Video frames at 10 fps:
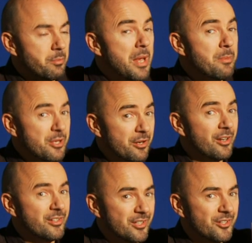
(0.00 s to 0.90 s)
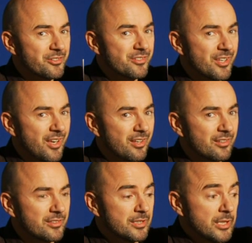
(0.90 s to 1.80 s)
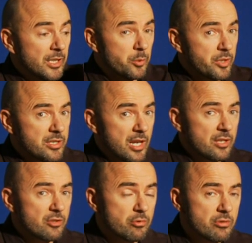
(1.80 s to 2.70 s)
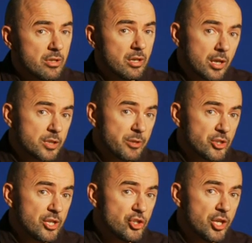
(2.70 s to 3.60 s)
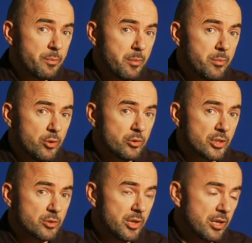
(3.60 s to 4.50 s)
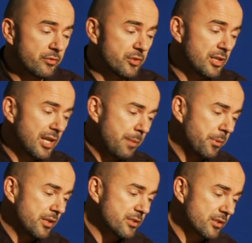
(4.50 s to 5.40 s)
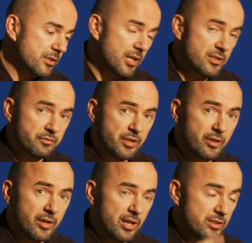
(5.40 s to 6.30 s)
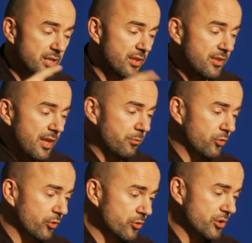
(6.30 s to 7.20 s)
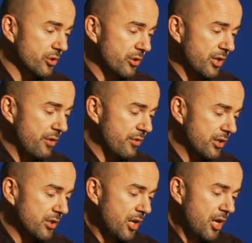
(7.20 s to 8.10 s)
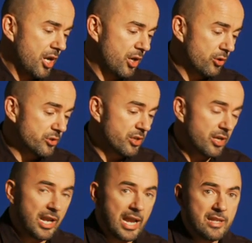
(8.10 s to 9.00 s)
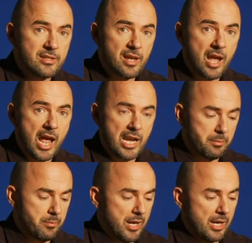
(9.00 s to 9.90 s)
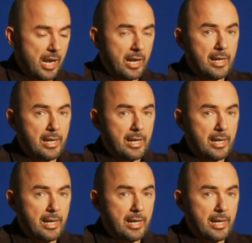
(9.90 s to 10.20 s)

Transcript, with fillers: Maybe United got scared. Well, the Italians, of course, in especially chipper mood this week after Napoli's success at Villarreal sent them through to the knockout round alongside Inter and Milan.